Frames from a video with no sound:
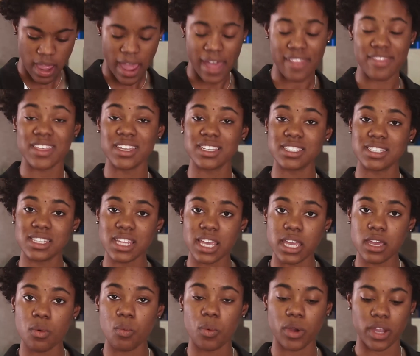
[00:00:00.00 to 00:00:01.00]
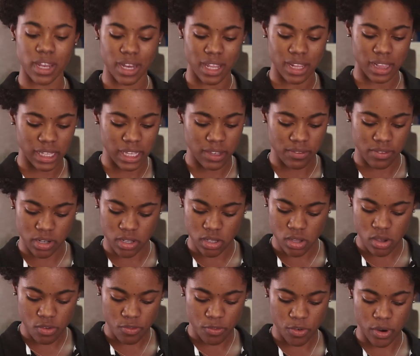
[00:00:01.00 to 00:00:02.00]
At this state, we're gonna leave it
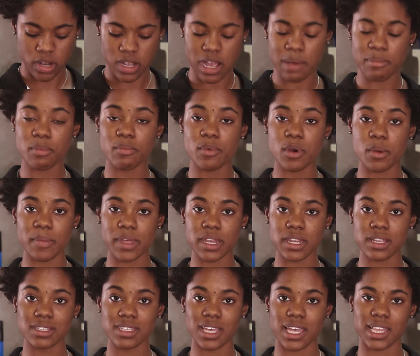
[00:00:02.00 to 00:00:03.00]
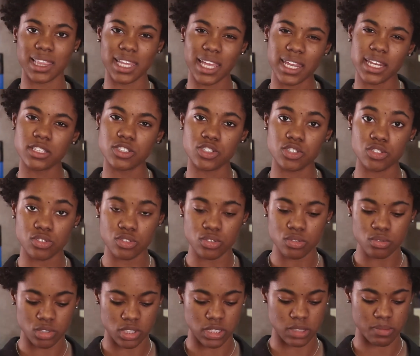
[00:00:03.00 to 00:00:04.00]
alone for a couple more minutes and let it
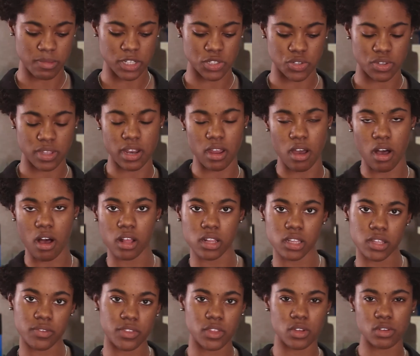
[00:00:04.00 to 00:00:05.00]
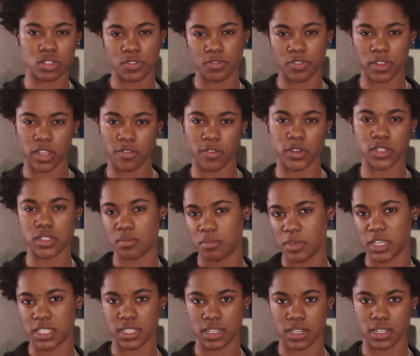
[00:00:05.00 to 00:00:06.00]
stew. Just make sure that all of those flavors are
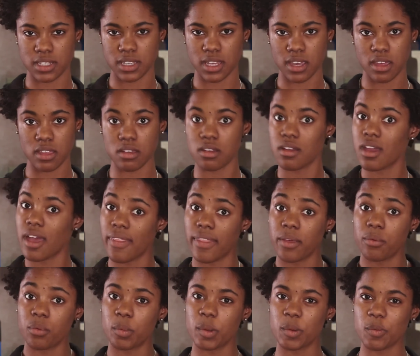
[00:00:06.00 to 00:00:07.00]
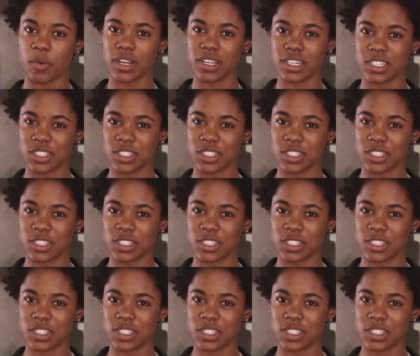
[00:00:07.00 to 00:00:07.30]
mixing in together, and then we'll be ready to